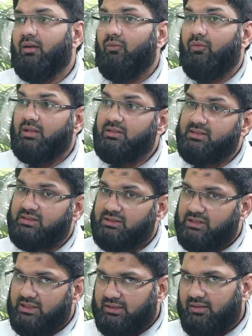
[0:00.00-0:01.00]

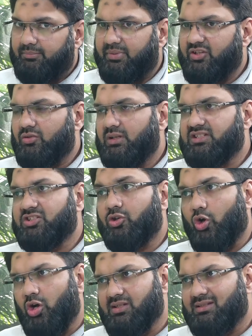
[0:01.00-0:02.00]
Once the patient has
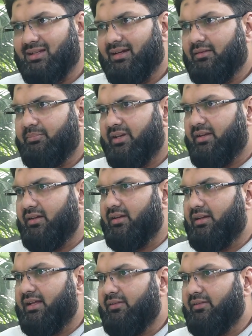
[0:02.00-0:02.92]
crossed that period,